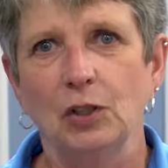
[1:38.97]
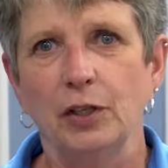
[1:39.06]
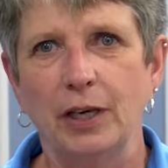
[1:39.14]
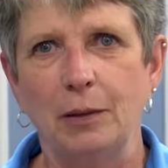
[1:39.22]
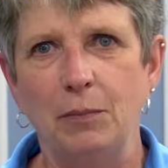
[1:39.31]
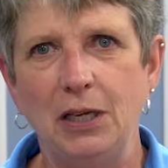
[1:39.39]
To
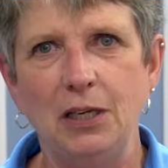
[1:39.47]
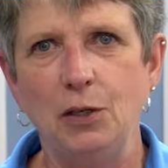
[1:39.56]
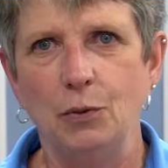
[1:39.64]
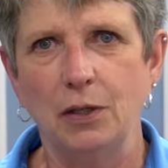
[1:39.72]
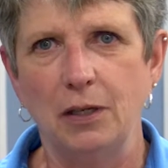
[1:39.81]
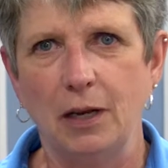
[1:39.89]
look at me,
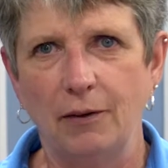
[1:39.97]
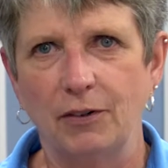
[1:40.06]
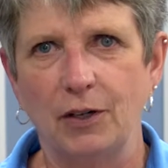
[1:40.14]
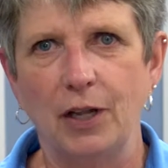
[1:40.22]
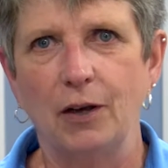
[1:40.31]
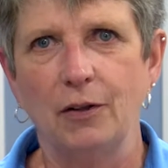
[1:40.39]
you would
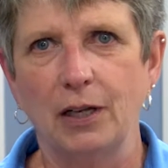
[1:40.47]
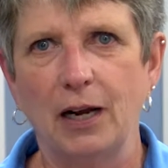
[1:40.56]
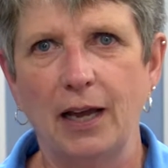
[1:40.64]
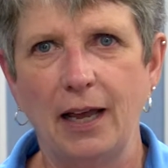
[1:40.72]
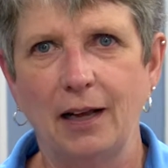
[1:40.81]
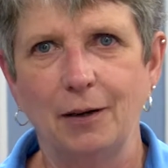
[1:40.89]
never know that
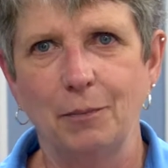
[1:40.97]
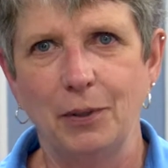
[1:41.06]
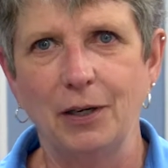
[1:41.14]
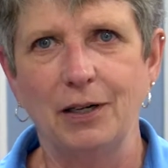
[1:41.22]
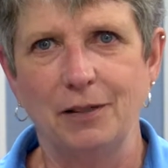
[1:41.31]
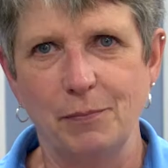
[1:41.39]
I had a
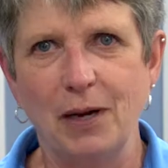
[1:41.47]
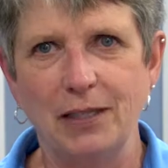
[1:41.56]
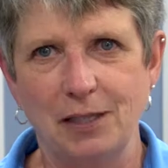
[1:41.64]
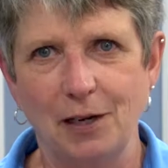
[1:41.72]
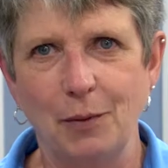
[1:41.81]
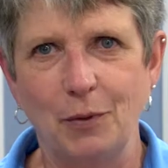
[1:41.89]
period of my
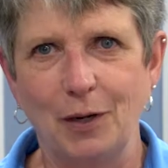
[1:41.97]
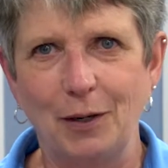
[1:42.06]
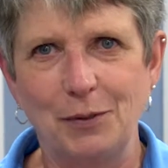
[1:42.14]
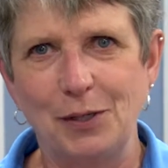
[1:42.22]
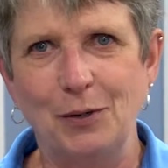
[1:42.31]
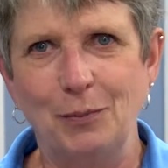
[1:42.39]
time where I
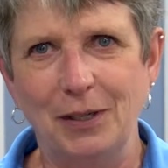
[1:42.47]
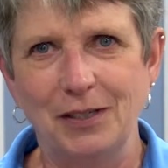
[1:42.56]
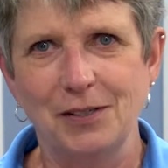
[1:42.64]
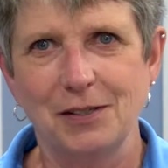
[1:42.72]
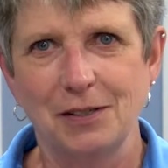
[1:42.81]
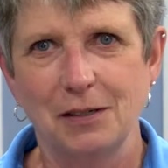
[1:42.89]
was
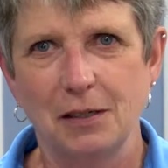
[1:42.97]
homeless.